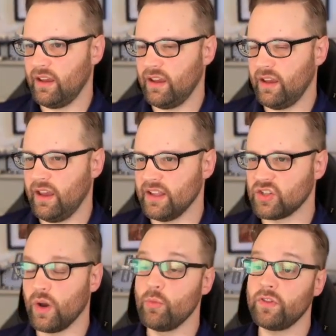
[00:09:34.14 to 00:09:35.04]
And so
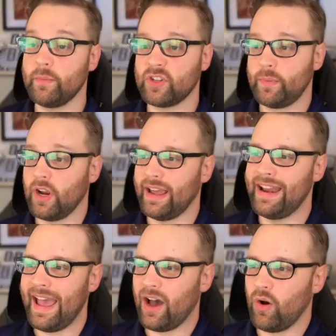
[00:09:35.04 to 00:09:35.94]
I moved the bishop here, and
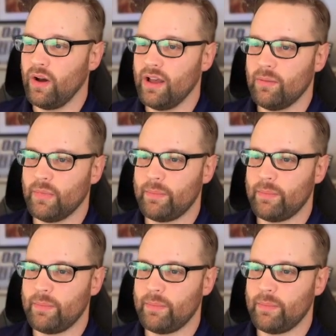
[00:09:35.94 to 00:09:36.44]
now my